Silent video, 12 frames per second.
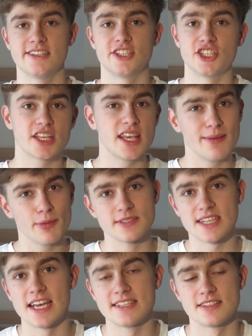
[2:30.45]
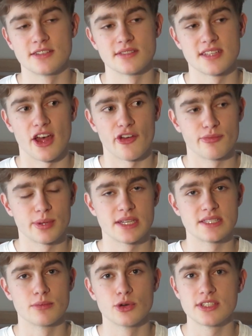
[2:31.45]
So just keep on testing yourself,
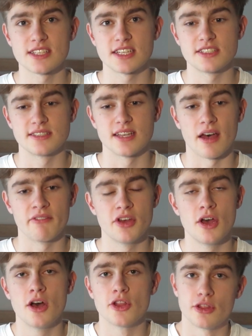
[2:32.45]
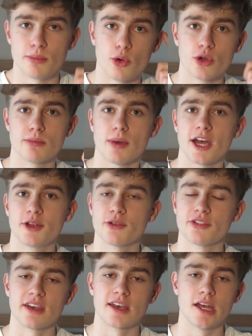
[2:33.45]
because the more you test yourself, the more your mind
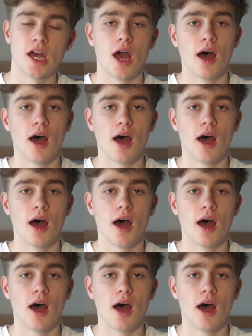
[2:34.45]
will think,